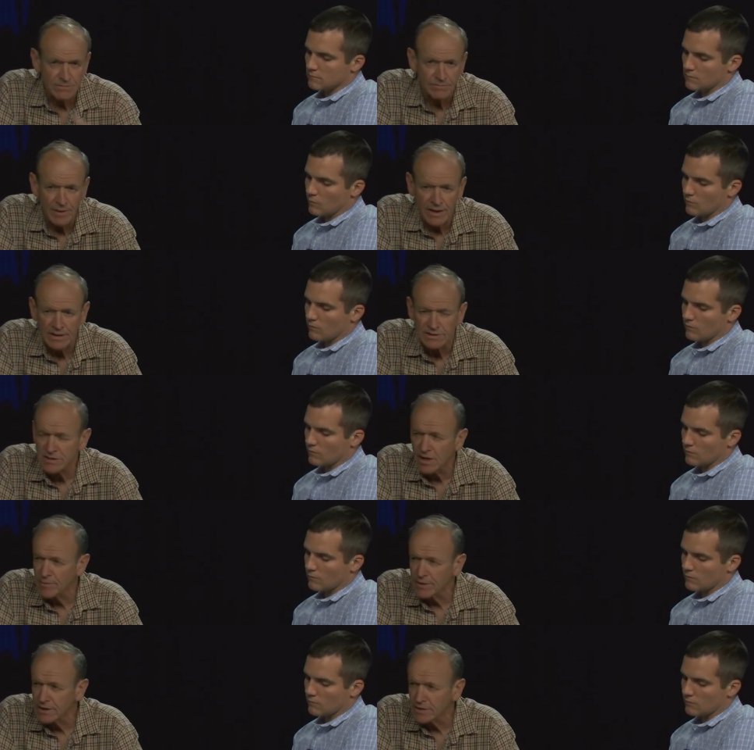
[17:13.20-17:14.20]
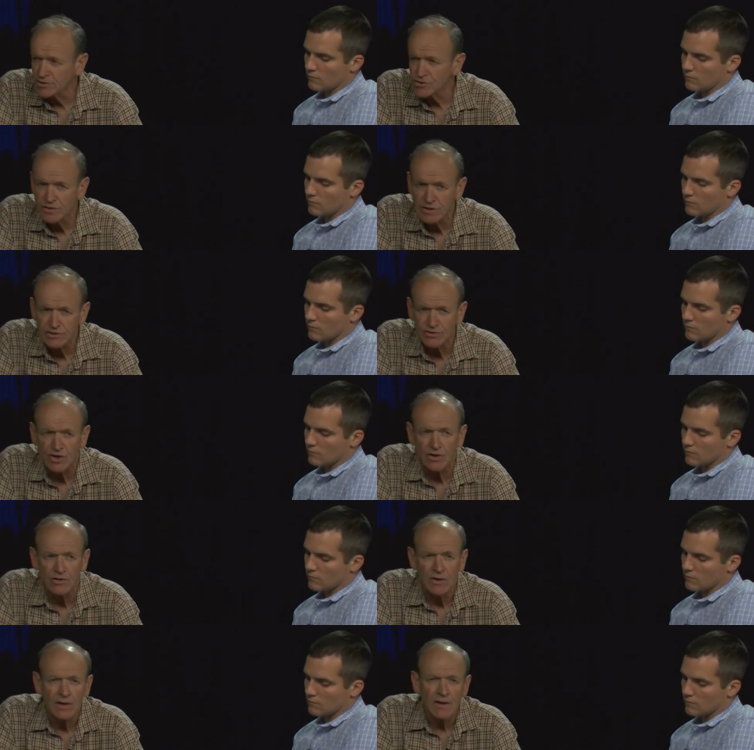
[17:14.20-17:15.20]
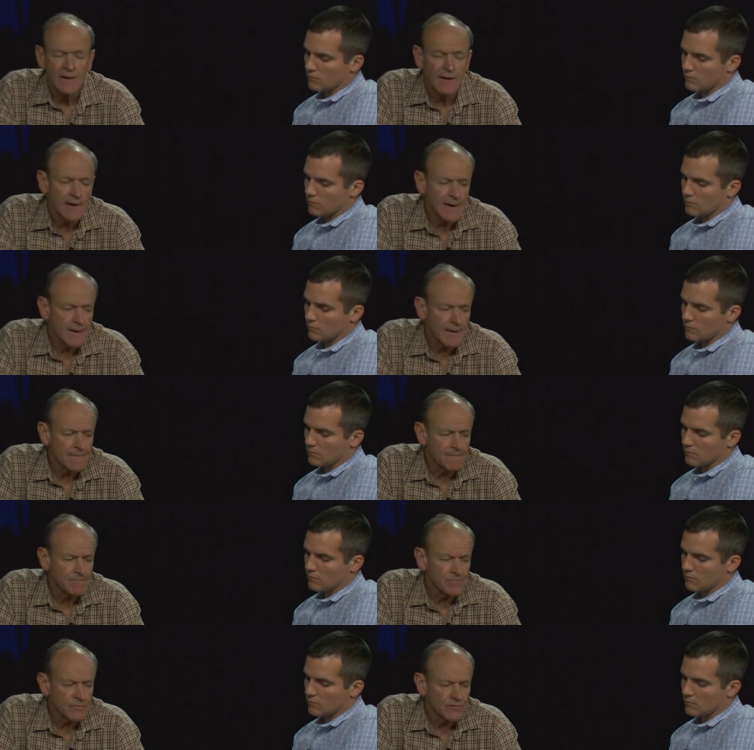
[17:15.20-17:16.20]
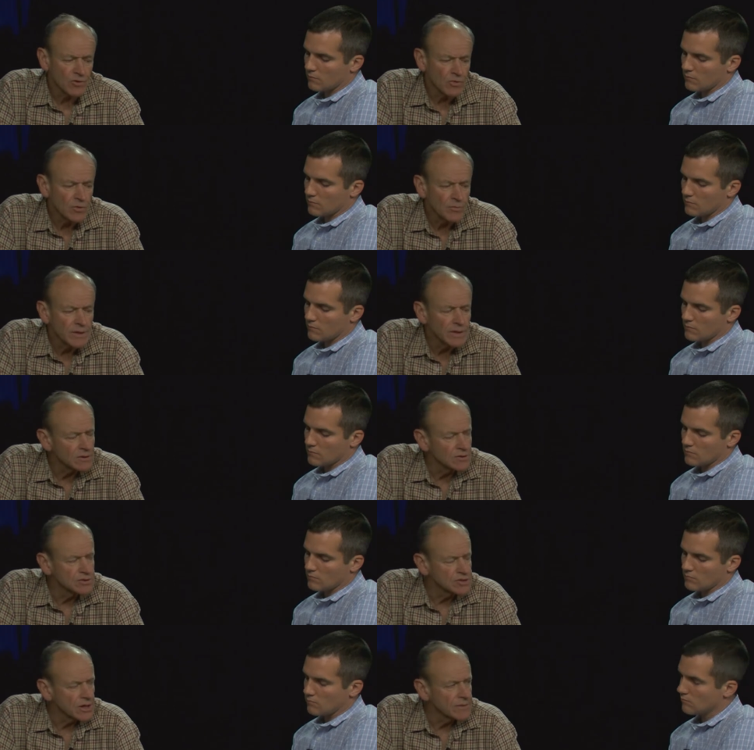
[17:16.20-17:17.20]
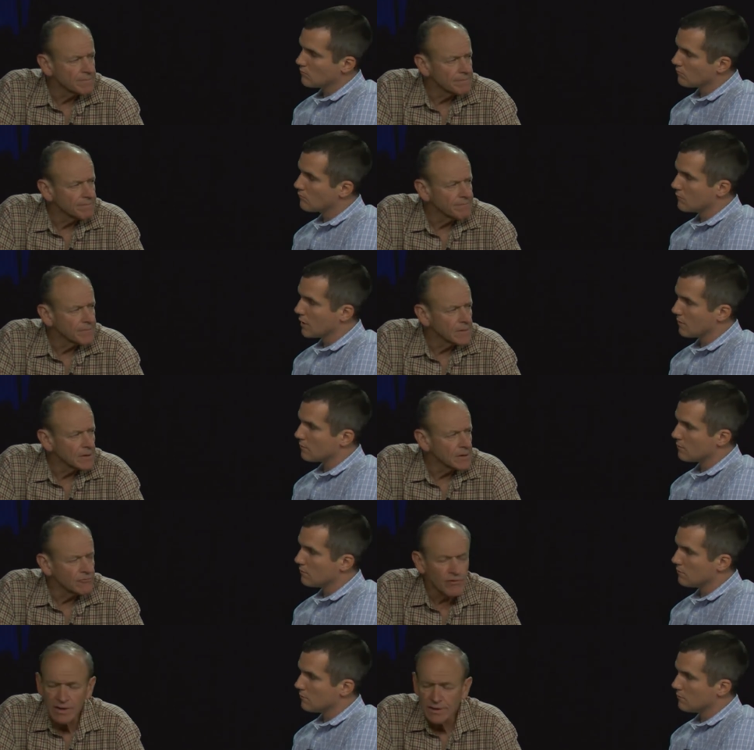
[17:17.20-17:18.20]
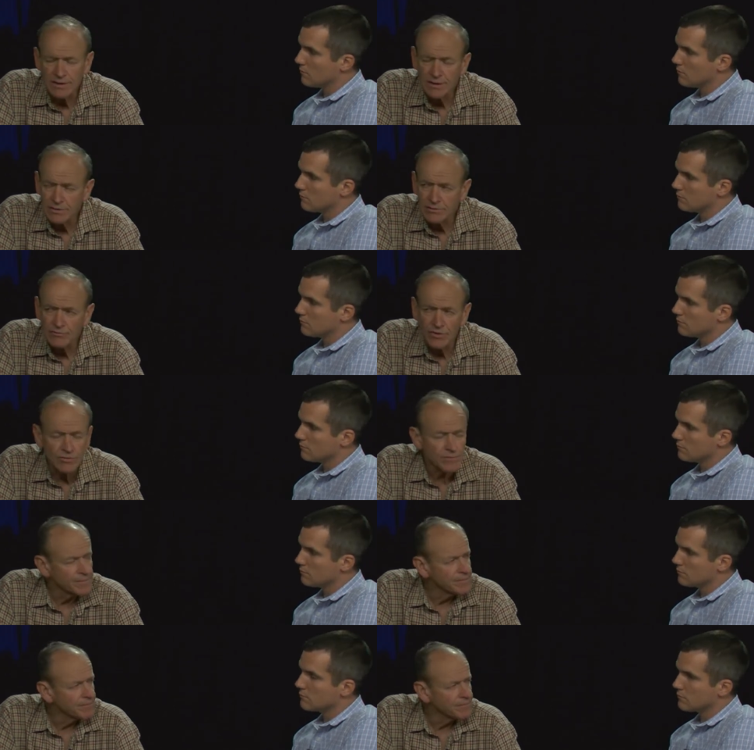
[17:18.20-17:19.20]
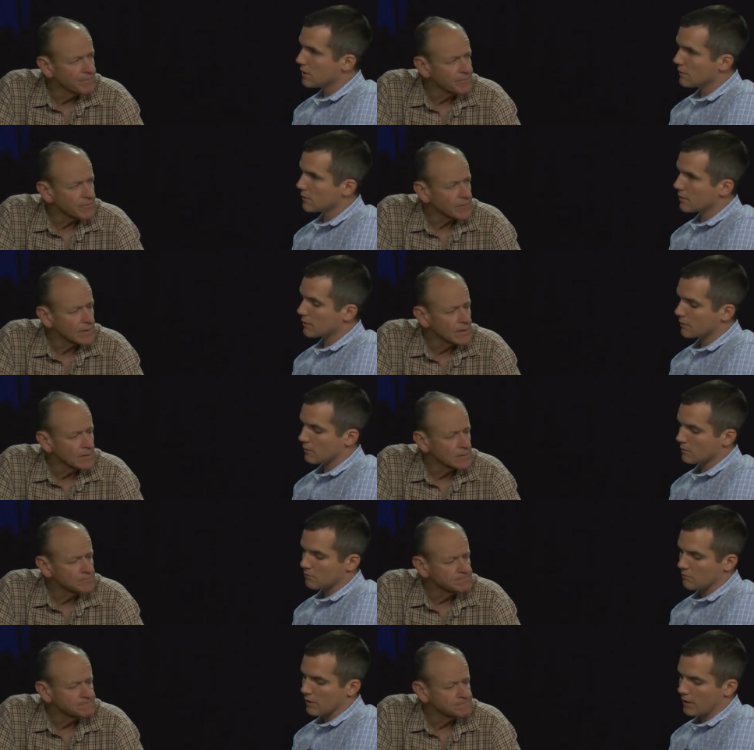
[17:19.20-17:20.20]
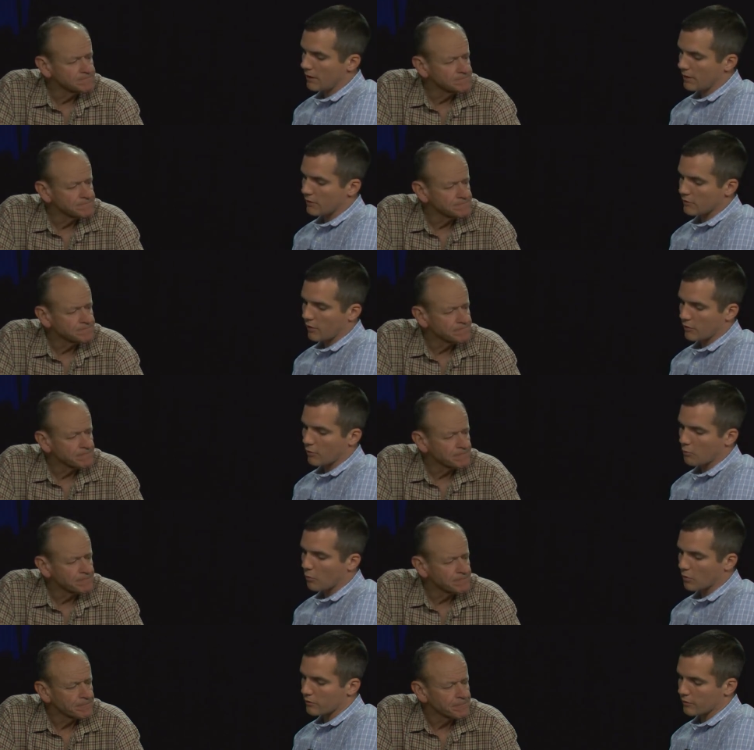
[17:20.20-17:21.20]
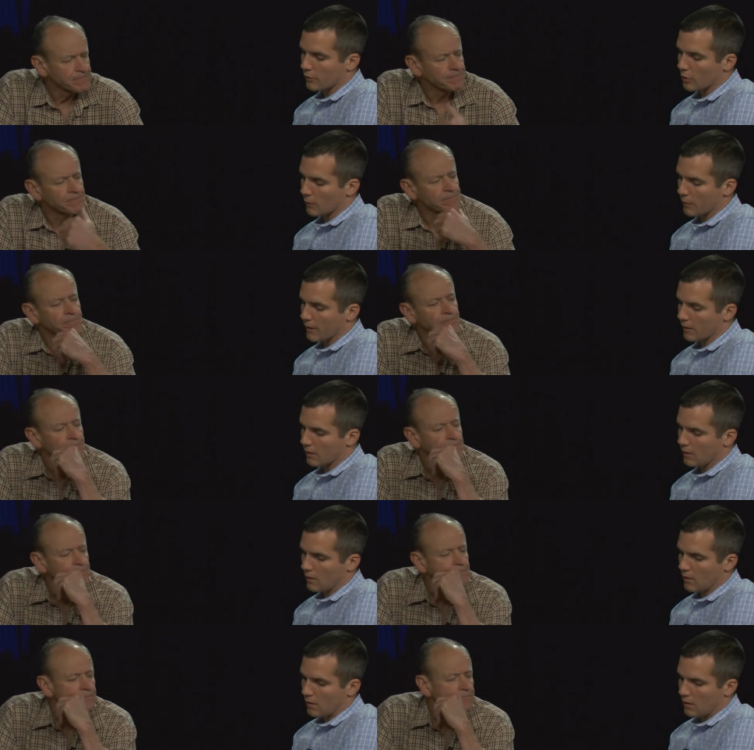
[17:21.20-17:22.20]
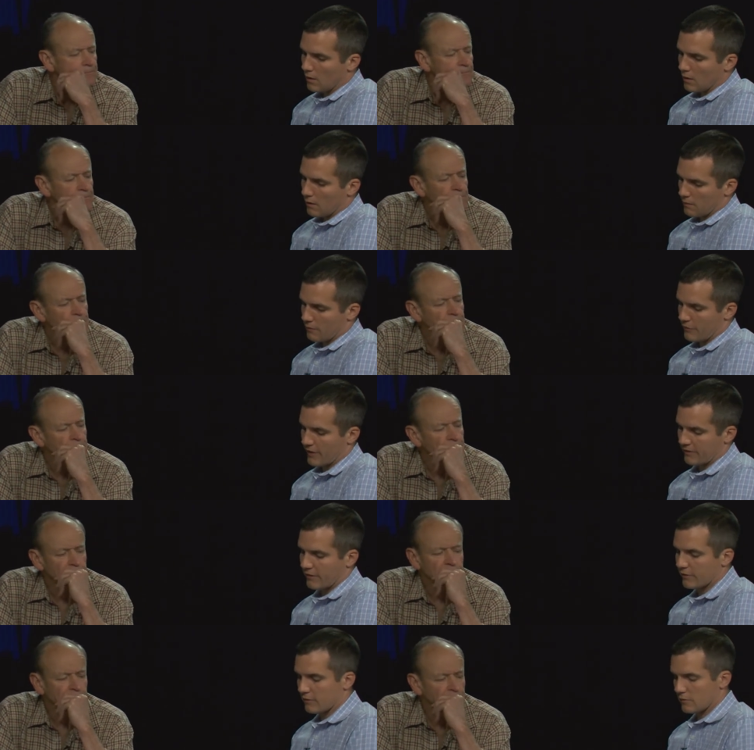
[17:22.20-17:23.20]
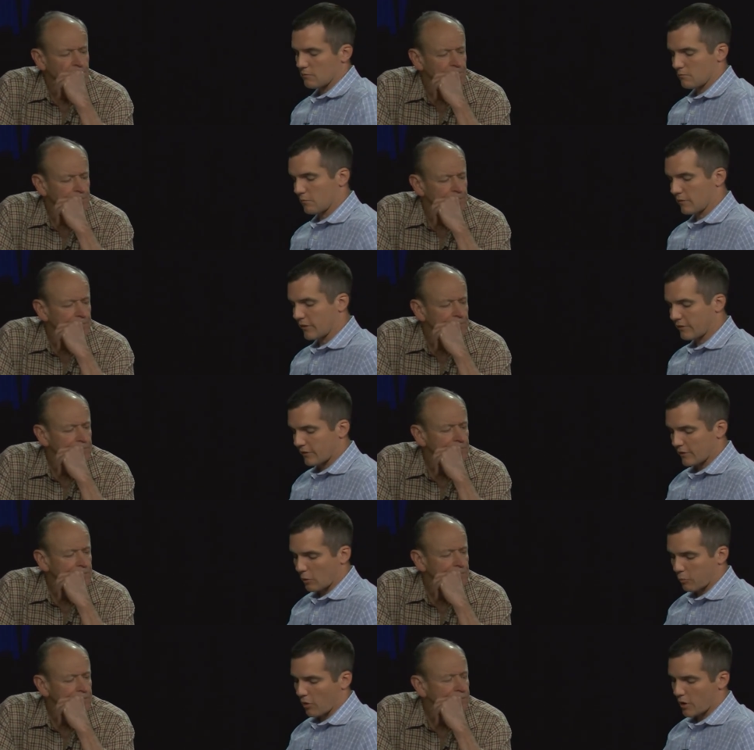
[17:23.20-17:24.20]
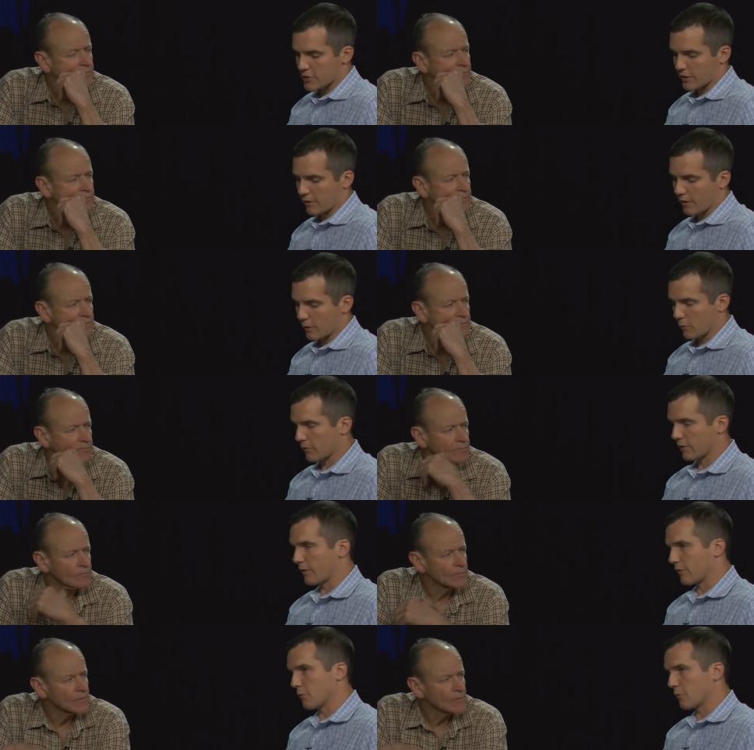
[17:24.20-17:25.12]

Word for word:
Speaker 1: back at town meeting two years ago. Um, so we'll be in good shape yeah. and ready to hit the road.
Speaker 2: Yeah, I think so. And I think it's also important to note that this isn't this isn't a project, and I think we've said this a